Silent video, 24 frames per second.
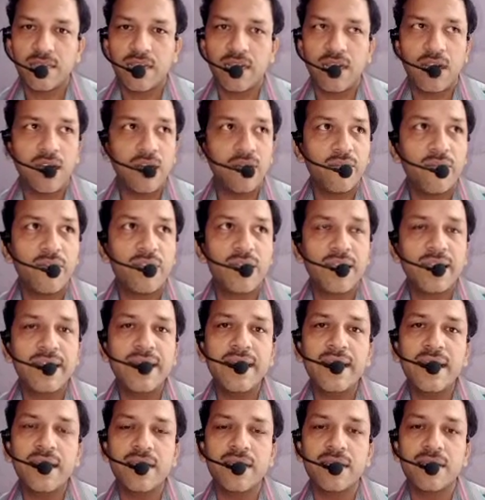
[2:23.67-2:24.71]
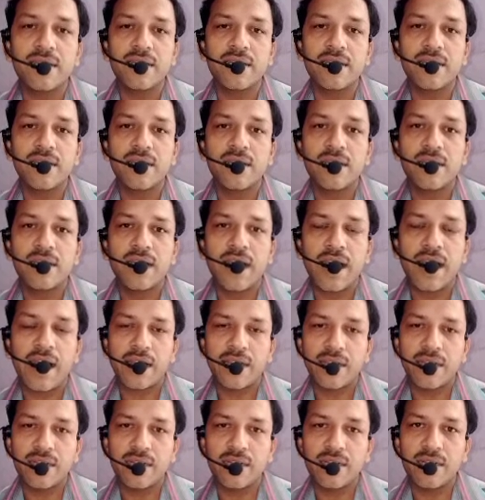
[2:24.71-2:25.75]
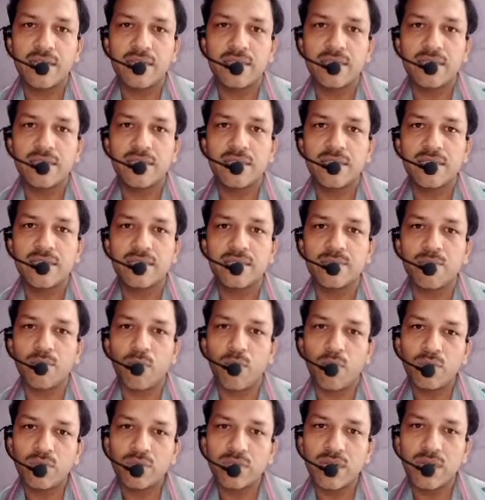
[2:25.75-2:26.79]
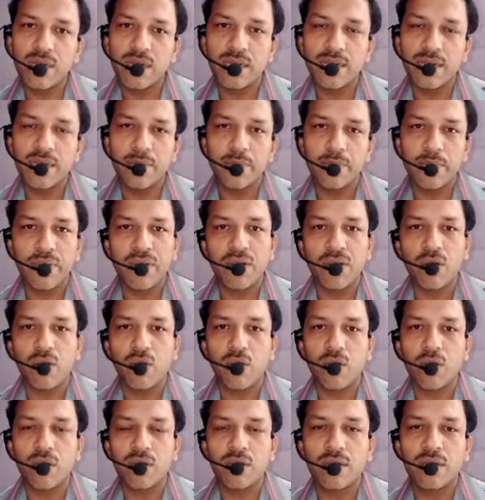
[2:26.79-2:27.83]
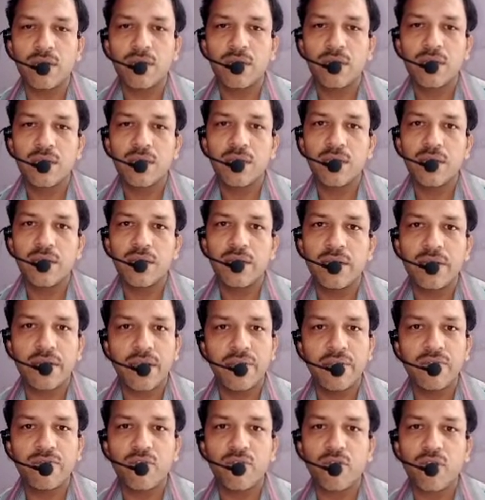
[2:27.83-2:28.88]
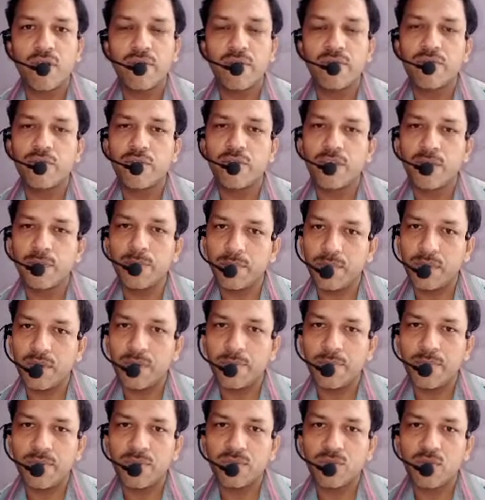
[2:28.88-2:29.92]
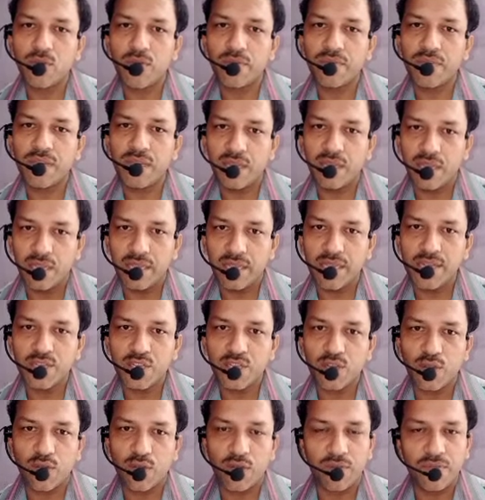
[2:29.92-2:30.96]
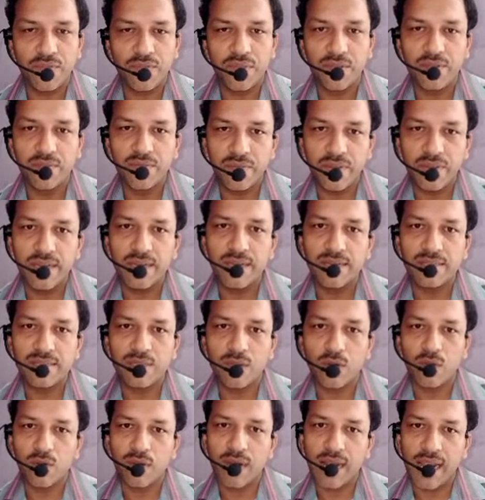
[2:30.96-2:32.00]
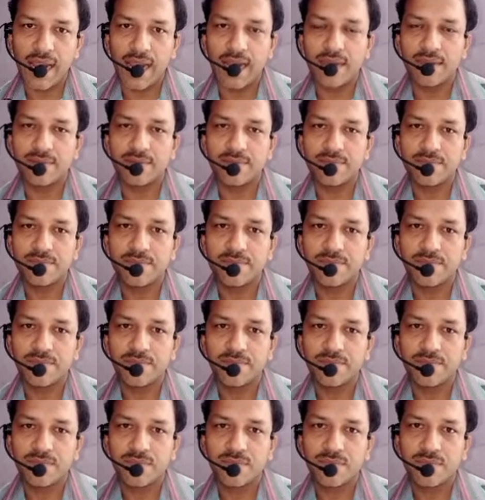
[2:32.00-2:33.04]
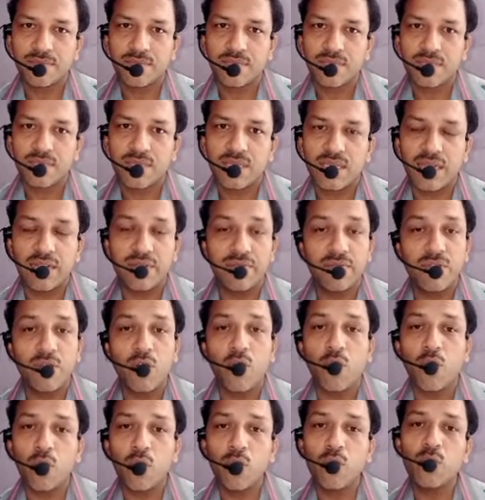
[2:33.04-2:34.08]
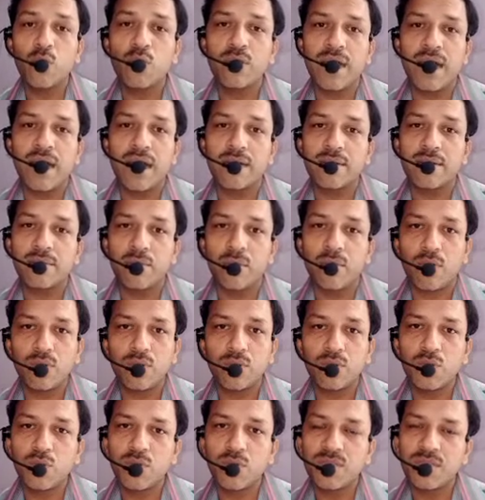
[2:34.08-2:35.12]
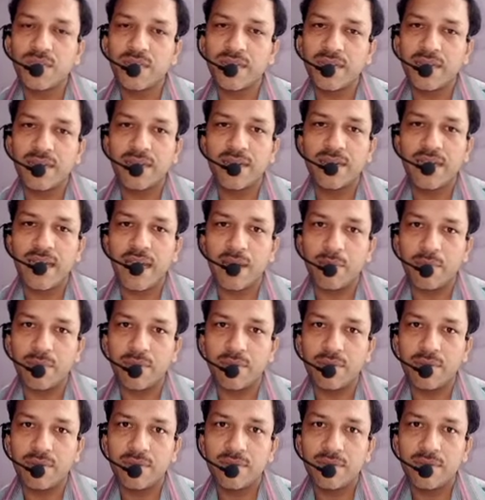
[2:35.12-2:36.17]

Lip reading: our Indian agriculture is mostly depend on rainfall for the purpose of irrigation of their fields or land. And we all know that monsoon is a real gambler.